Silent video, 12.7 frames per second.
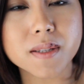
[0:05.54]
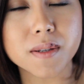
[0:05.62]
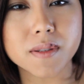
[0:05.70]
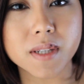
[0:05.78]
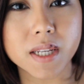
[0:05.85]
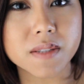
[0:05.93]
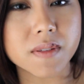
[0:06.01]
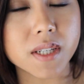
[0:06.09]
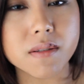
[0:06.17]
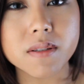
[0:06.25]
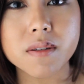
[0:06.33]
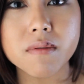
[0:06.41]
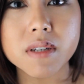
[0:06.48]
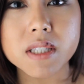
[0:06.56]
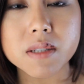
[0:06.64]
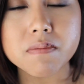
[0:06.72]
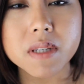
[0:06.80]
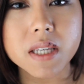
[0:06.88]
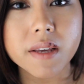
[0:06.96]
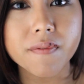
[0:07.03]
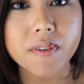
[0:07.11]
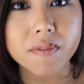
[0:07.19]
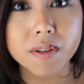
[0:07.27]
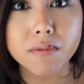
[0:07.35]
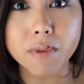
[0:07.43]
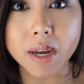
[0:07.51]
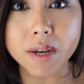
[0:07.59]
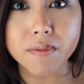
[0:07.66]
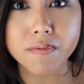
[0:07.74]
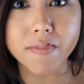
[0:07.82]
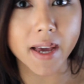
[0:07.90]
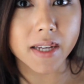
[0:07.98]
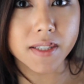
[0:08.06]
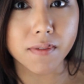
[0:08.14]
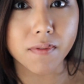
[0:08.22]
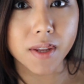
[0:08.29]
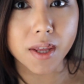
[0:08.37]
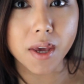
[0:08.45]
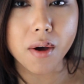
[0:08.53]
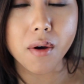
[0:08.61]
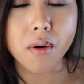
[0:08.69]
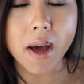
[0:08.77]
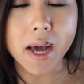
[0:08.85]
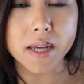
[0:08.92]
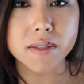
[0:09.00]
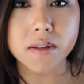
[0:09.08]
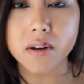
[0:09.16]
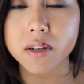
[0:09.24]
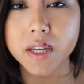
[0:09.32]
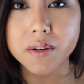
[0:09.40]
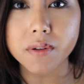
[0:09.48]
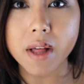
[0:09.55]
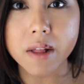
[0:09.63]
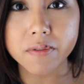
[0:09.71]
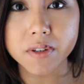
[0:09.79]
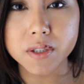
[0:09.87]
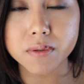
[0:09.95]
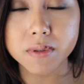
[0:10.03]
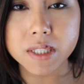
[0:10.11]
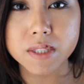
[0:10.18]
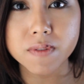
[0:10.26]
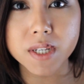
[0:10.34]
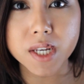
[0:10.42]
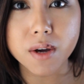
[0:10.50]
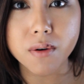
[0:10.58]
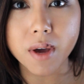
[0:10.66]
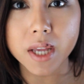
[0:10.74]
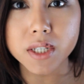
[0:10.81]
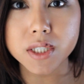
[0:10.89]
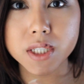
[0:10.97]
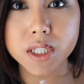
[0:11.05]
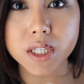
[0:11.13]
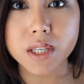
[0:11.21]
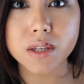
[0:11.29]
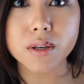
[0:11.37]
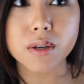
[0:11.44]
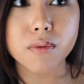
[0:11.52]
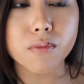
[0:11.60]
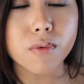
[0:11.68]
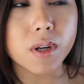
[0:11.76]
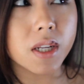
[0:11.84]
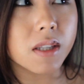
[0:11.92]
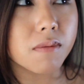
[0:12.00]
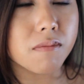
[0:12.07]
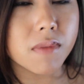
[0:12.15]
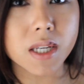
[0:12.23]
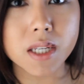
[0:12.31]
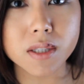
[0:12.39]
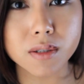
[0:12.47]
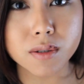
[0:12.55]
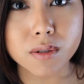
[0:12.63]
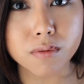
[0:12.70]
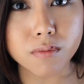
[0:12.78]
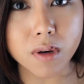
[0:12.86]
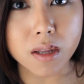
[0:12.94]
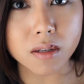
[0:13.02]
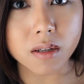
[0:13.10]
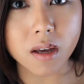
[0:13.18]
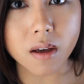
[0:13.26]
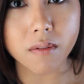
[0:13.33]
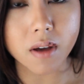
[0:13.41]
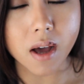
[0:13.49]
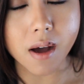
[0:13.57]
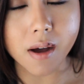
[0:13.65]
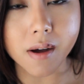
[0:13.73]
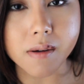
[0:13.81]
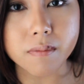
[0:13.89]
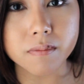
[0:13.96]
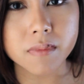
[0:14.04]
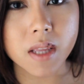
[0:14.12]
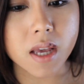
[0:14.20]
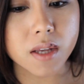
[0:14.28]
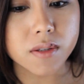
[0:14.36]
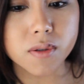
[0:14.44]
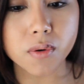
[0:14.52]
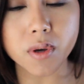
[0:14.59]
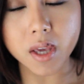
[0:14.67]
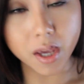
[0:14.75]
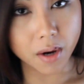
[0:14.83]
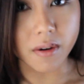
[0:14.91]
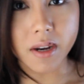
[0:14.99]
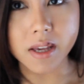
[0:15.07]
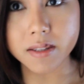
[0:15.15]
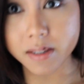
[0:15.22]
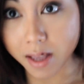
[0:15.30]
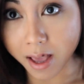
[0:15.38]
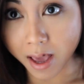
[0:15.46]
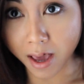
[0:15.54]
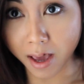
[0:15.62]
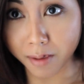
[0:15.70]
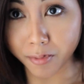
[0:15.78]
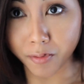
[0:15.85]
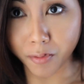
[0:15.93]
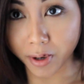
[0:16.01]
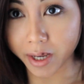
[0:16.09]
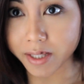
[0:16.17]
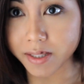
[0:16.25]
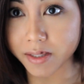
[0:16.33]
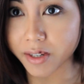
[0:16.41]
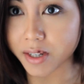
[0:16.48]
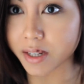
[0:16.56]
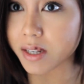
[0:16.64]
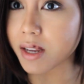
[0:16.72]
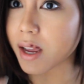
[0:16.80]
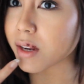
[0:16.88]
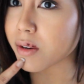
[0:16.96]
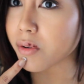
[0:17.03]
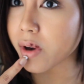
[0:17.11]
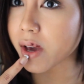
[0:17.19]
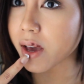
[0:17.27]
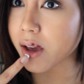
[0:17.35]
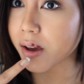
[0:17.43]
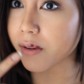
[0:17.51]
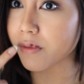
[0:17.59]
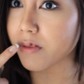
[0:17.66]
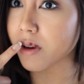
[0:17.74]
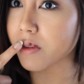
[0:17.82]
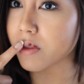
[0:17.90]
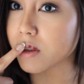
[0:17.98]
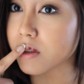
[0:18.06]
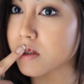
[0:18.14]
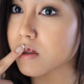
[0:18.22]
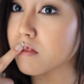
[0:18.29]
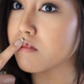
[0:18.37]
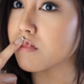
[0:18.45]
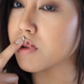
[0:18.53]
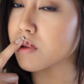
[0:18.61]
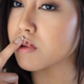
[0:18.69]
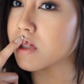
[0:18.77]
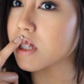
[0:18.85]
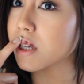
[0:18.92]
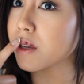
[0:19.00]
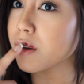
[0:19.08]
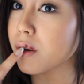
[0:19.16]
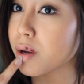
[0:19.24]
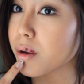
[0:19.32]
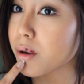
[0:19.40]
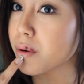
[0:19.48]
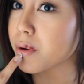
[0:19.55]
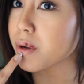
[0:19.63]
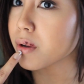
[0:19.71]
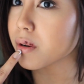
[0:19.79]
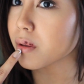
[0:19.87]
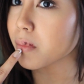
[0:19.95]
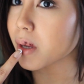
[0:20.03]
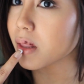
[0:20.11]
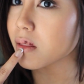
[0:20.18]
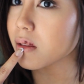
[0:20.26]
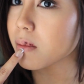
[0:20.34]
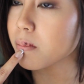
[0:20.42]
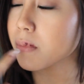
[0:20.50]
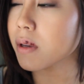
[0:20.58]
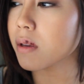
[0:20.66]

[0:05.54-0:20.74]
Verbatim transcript: So today's video is going to be a 50 random facts video. I saw Kendall Alfred doing this video and she wanted me to do one, so here it is. And before I get started, I know I have this bruising going on my lip.